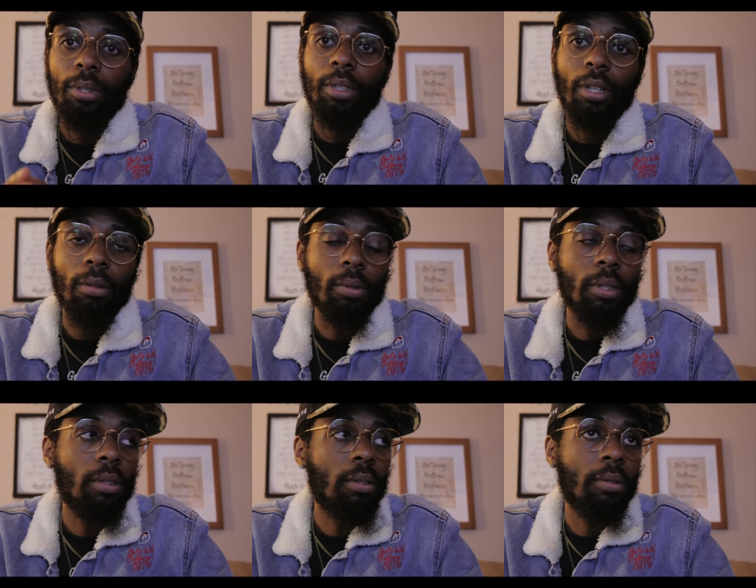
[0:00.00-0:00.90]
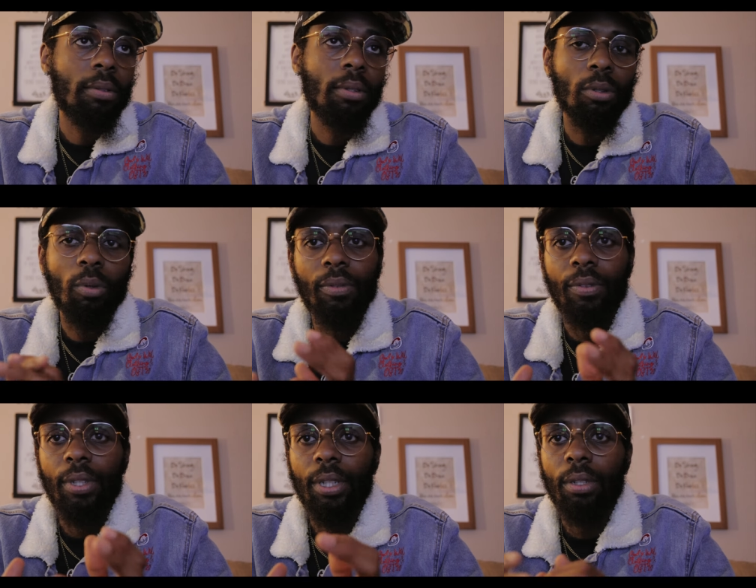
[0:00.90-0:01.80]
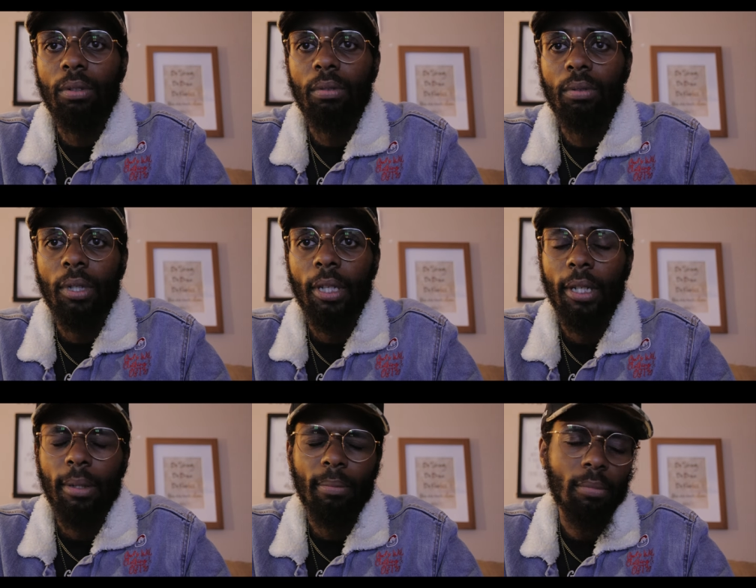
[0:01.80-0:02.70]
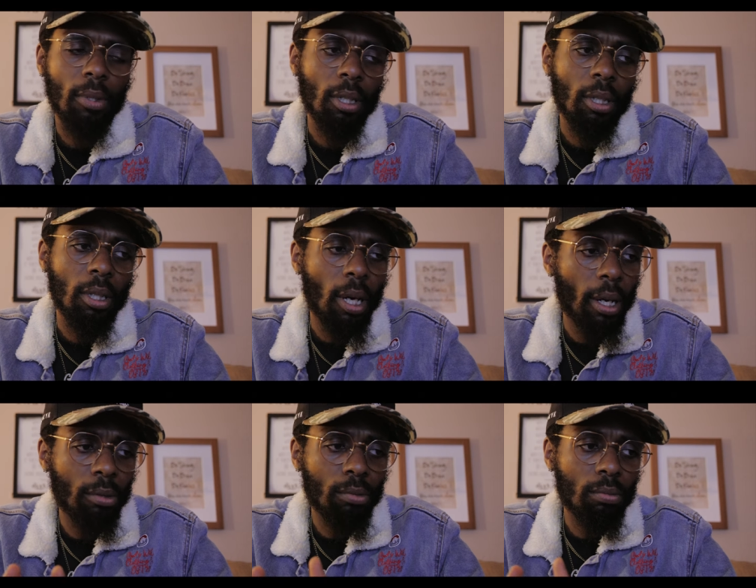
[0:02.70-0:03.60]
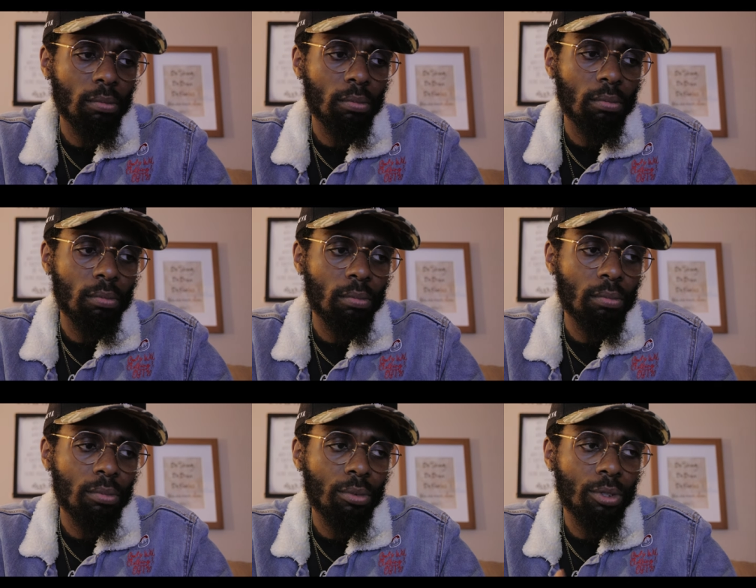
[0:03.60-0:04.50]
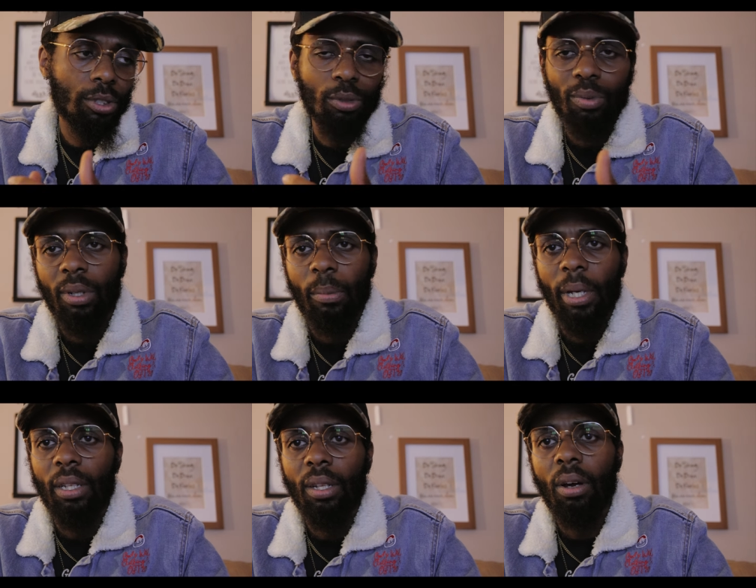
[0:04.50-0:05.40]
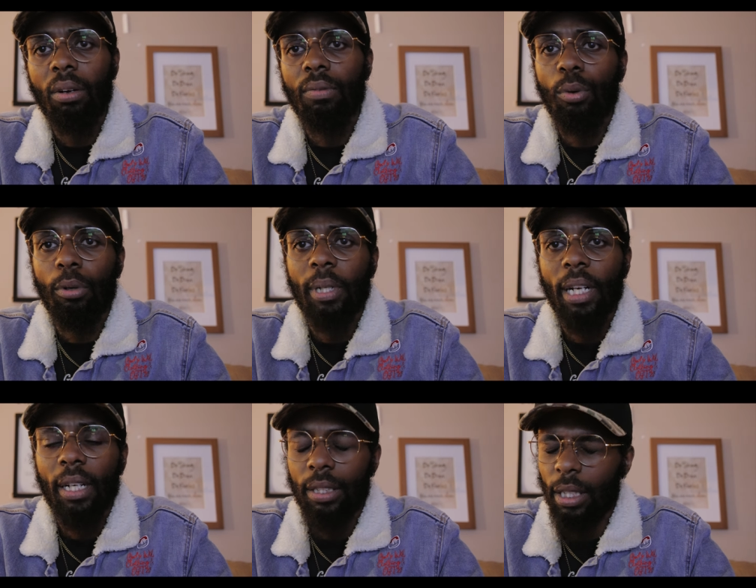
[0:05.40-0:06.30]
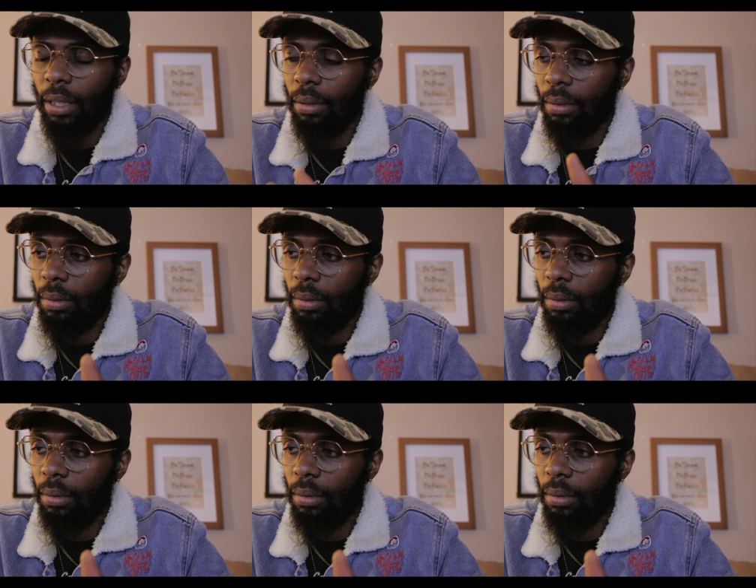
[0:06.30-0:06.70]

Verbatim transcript: to y'all with a quick video. I don't just want to make long-form content.